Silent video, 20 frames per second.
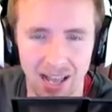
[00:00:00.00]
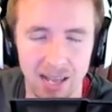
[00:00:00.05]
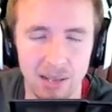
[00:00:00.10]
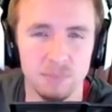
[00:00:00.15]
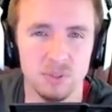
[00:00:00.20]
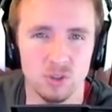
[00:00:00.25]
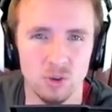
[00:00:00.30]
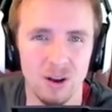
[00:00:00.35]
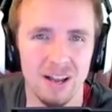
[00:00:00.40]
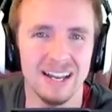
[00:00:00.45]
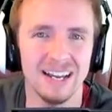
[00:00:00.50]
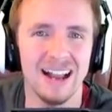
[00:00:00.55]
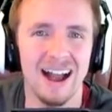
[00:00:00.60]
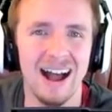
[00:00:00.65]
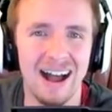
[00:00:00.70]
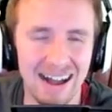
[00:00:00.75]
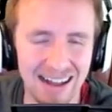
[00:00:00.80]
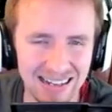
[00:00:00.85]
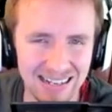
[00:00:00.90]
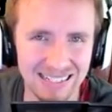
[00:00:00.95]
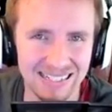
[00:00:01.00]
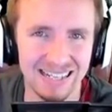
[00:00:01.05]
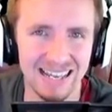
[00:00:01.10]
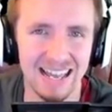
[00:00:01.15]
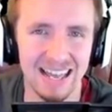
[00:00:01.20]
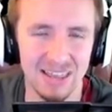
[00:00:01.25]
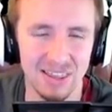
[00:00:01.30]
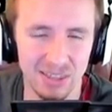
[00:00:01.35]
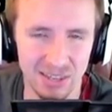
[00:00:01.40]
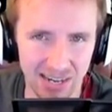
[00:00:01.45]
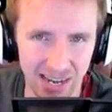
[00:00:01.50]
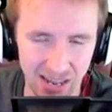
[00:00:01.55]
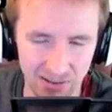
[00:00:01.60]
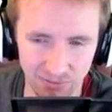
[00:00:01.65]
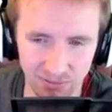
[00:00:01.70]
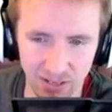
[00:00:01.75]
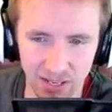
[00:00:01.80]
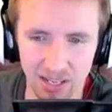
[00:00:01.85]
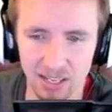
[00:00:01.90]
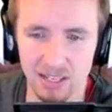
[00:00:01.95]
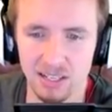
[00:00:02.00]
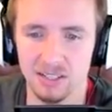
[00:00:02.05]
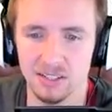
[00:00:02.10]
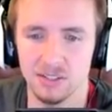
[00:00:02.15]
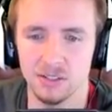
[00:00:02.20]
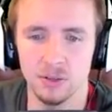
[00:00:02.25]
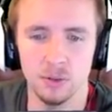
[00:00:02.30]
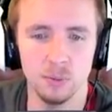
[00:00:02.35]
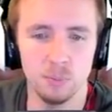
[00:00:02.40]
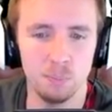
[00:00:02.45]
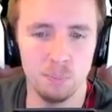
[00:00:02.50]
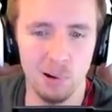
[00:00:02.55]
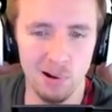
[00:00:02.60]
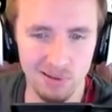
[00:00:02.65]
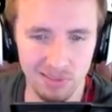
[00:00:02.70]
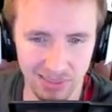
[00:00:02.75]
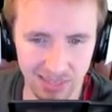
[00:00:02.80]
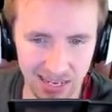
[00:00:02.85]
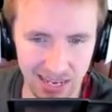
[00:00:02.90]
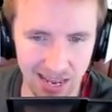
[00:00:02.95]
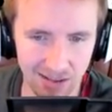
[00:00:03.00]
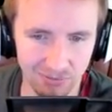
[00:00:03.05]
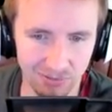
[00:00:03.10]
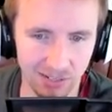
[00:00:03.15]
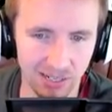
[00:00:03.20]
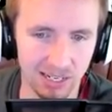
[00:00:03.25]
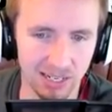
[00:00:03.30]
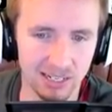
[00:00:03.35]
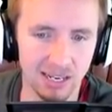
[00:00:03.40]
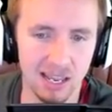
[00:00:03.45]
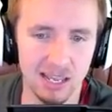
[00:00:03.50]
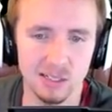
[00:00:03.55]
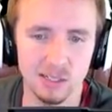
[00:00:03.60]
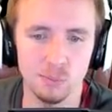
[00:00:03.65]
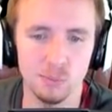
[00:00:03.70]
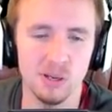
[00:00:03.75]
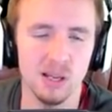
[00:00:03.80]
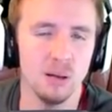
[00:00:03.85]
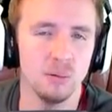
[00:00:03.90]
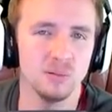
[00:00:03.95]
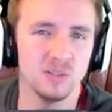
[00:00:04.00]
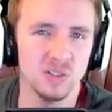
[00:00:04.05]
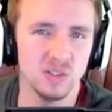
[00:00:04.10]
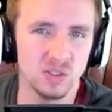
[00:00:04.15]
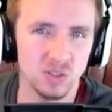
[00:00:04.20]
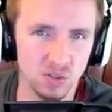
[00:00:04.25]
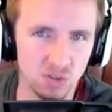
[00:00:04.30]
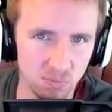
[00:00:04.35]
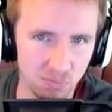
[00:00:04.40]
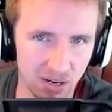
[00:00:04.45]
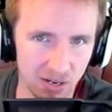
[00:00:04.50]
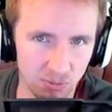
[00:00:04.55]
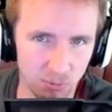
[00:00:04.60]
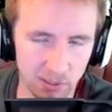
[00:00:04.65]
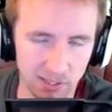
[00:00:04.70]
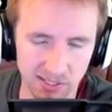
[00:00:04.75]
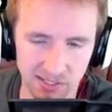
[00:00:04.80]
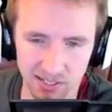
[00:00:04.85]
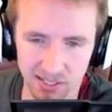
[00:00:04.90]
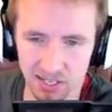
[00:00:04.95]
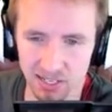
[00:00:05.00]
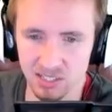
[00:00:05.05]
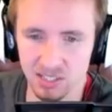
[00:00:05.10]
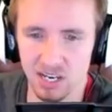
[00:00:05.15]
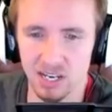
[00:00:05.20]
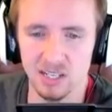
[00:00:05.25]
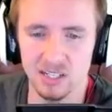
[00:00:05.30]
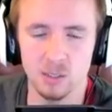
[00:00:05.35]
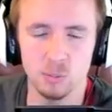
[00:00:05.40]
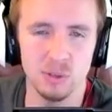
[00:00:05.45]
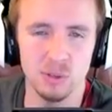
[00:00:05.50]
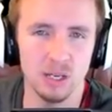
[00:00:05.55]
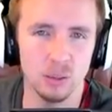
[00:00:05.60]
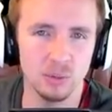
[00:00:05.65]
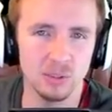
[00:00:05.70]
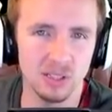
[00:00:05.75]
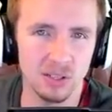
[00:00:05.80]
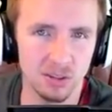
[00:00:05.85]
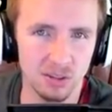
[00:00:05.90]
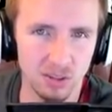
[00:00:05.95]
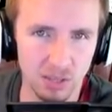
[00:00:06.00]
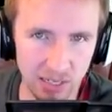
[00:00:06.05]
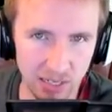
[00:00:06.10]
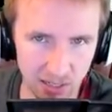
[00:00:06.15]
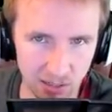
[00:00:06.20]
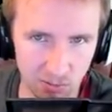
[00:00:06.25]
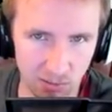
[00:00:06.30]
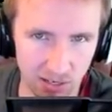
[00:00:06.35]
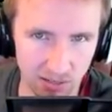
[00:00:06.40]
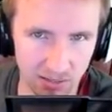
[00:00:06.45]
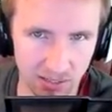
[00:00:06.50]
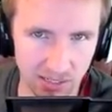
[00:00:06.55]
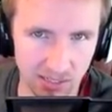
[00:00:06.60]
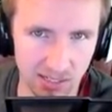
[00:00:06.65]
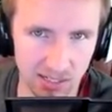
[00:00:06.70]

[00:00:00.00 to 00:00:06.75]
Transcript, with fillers: I'm trying harder than ever to put the effort in to be able to do my research, to be able to think around these